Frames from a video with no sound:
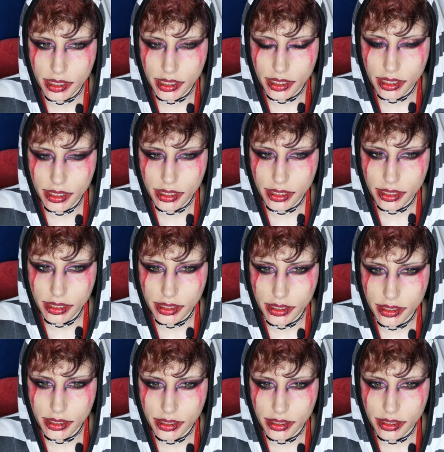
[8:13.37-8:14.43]

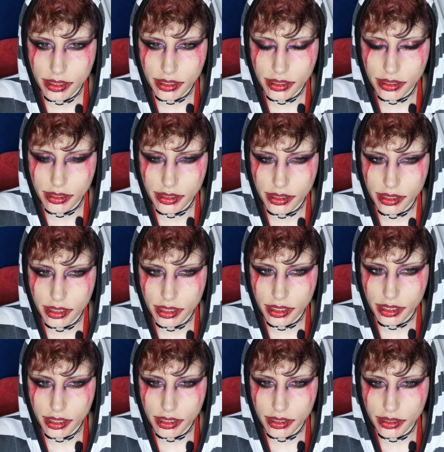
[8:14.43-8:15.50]

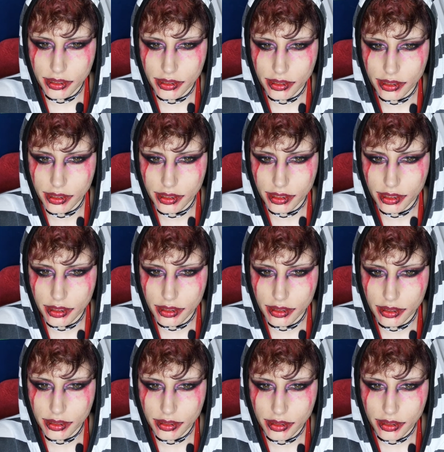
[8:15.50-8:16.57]

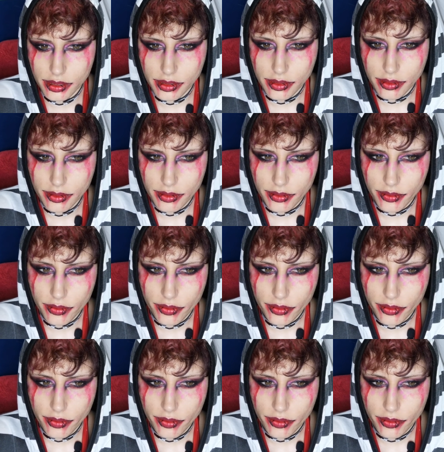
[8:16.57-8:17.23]
No one is speaking in this clip.